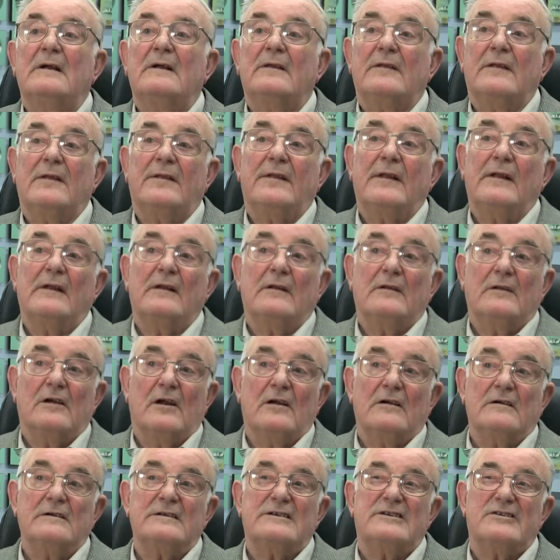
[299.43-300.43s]
I think the
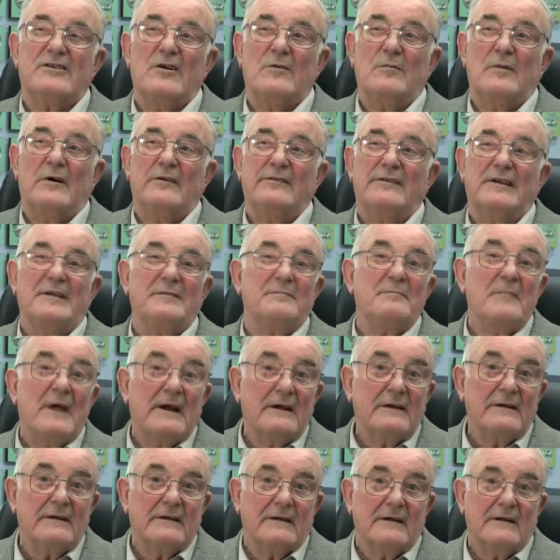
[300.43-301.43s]
last job I did
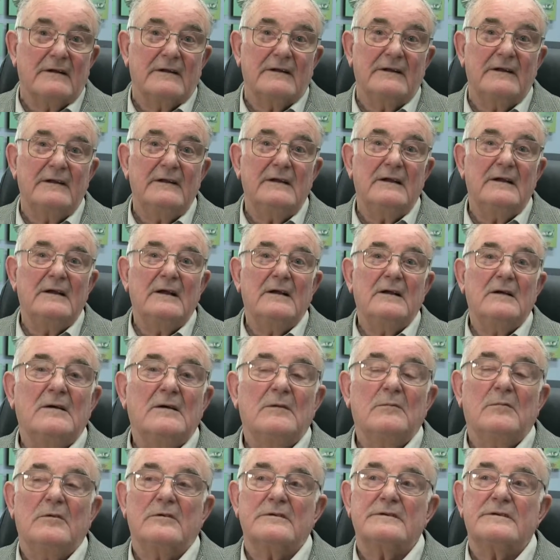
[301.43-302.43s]
manually
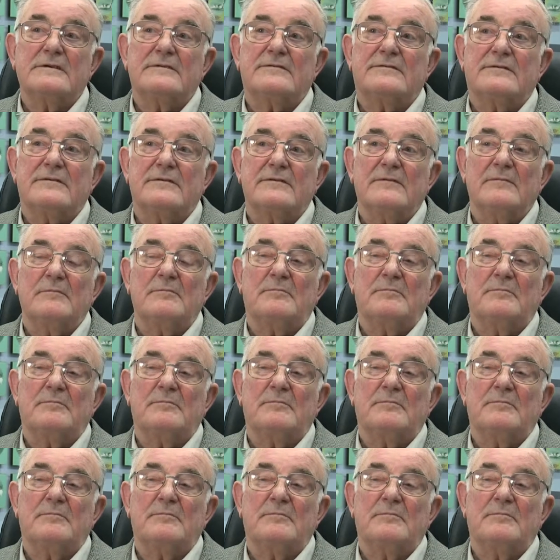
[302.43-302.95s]
was